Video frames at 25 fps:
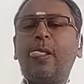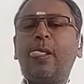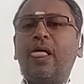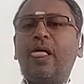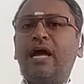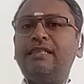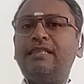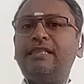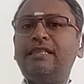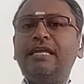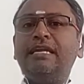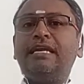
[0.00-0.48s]

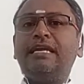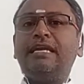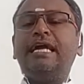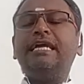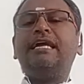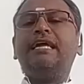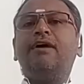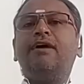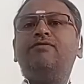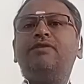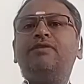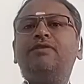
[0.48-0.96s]
And then right
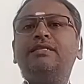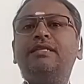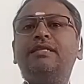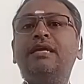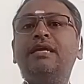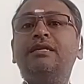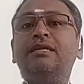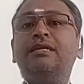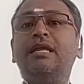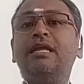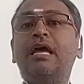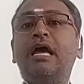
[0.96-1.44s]
after
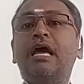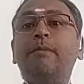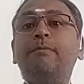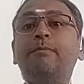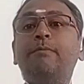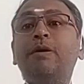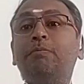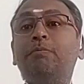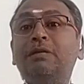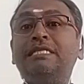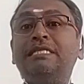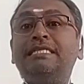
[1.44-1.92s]
that,
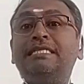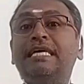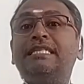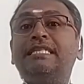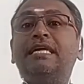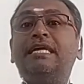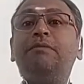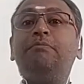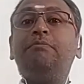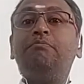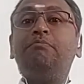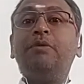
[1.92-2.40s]
people say
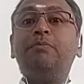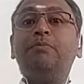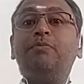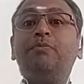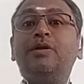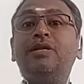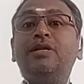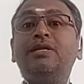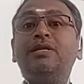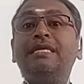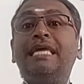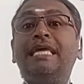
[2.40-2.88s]
that
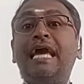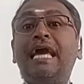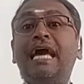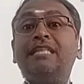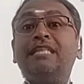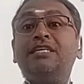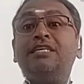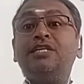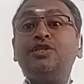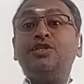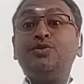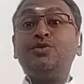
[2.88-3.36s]
people
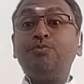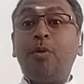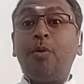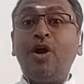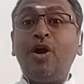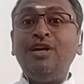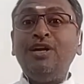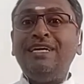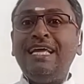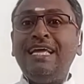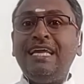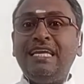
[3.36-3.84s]
gathered
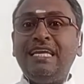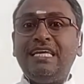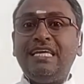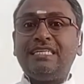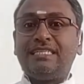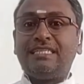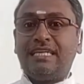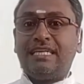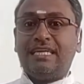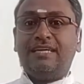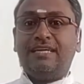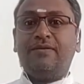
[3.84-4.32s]

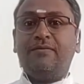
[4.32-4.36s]
spontaneously,